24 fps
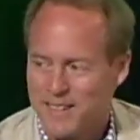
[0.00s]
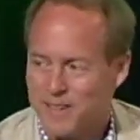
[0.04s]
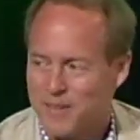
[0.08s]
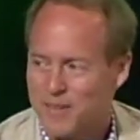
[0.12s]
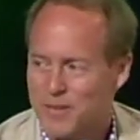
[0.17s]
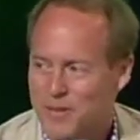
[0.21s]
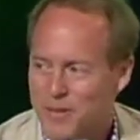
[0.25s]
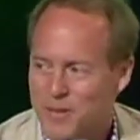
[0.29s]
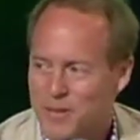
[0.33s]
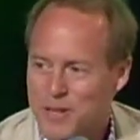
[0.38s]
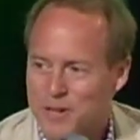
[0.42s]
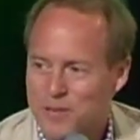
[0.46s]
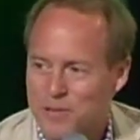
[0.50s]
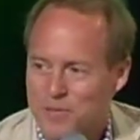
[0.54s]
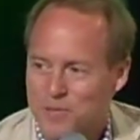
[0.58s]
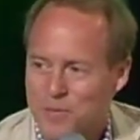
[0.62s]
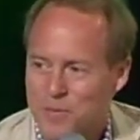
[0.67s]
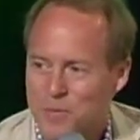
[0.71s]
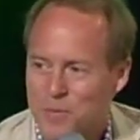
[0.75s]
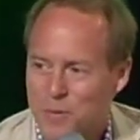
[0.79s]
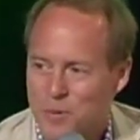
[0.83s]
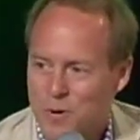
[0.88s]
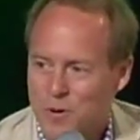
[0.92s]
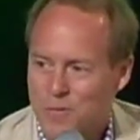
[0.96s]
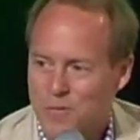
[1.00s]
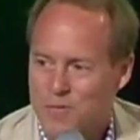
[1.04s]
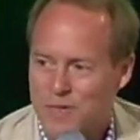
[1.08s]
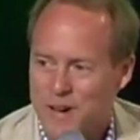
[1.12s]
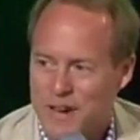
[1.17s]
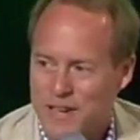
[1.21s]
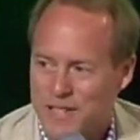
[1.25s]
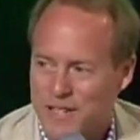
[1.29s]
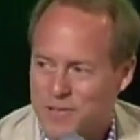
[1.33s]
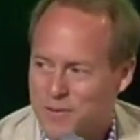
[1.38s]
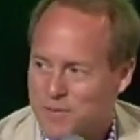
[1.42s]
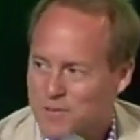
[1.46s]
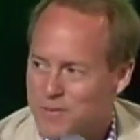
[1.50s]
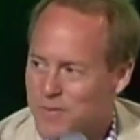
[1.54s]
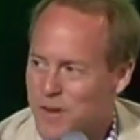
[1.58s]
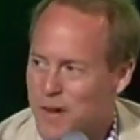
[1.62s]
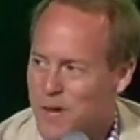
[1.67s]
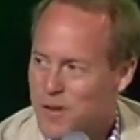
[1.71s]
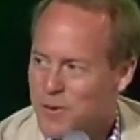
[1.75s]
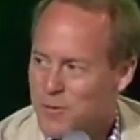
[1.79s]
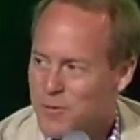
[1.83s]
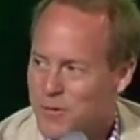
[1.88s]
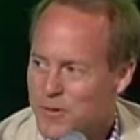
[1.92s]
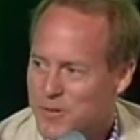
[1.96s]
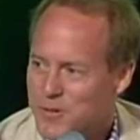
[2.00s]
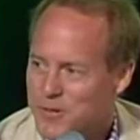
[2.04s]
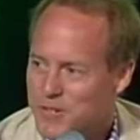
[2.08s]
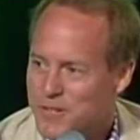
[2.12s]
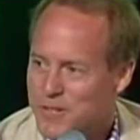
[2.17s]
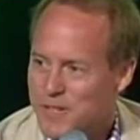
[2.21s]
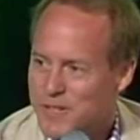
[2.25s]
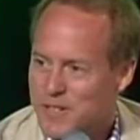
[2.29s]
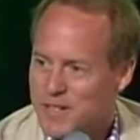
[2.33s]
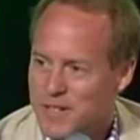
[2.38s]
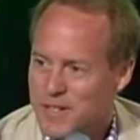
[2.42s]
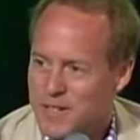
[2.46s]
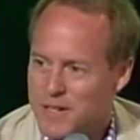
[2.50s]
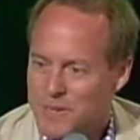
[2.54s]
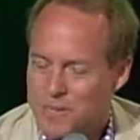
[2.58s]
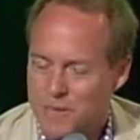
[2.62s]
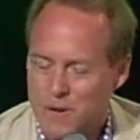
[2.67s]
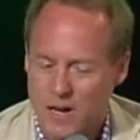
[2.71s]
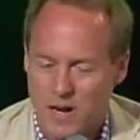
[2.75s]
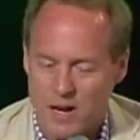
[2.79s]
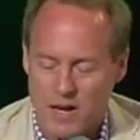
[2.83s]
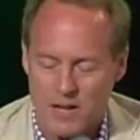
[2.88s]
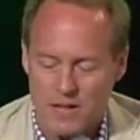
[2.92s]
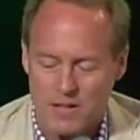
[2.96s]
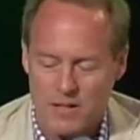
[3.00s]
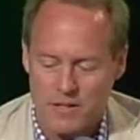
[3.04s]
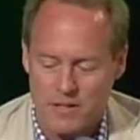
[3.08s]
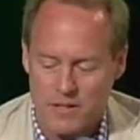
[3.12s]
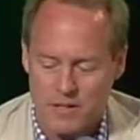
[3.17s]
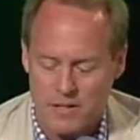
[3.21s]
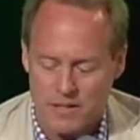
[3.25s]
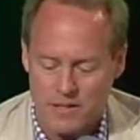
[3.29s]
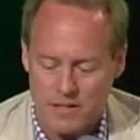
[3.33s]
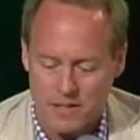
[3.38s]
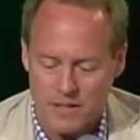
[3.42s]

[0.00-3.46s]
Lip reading: Looking for more fast followers behind us.